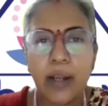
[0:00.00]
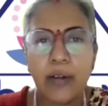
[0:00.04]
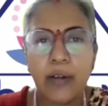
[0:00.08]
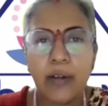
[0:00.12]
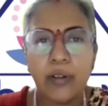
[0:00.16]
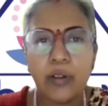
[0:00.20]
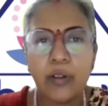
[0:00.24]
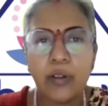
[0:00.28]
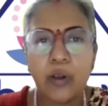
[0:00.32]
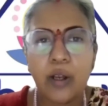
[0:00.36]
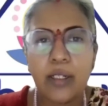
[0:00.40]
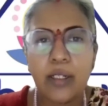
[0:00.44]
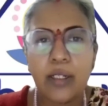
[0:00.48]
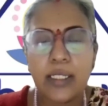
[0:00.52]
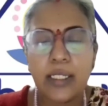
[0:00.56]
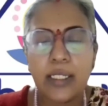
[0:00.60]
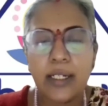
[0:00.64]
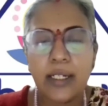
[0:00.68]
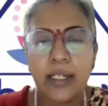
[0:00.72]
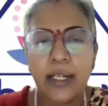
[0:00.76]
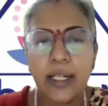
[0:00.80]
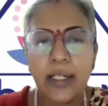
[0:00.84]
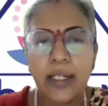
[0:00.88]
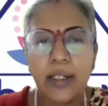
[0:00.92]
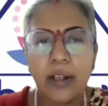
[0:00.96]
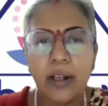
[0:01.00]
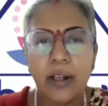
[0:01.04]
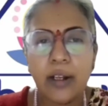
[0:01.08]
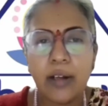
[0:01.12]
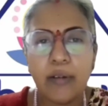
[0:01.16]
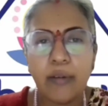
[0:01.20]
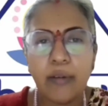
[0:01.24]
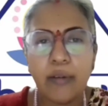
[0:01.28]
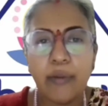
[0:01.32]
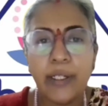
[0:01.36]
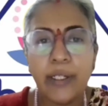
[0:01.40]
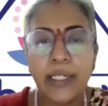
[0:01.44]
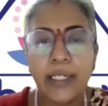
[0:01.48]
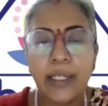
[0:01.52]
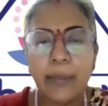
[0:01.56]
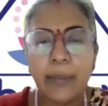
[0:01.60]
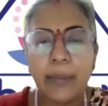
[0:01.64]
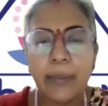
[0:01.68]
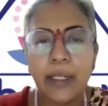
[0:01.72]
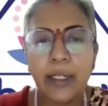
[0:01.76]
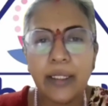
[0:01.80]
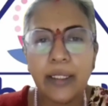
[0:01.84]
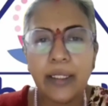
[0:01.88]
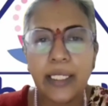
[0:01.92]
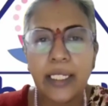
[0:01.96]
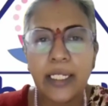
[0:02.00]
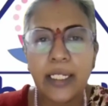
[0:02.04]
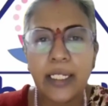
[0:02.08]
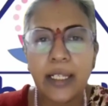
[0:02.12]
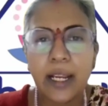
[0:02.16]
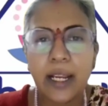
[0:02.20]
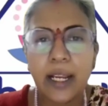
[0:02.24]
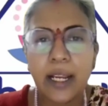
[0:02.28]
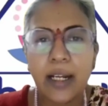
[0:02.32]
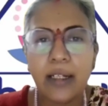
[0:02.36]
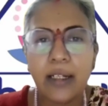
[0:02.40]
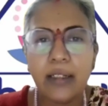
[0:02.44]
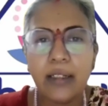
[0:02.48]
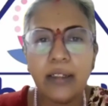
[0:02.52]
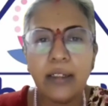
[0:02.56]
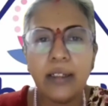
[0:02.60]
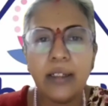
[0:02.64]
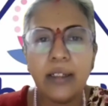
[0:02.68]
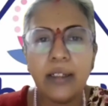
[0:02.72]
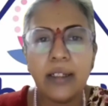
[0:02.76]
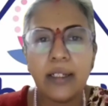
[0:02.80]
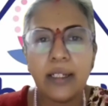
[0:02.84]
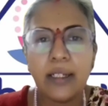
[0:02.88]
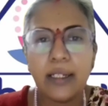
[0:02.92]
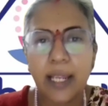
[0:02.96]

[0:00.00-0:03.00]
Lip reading: we have to concentrate on vitamin D and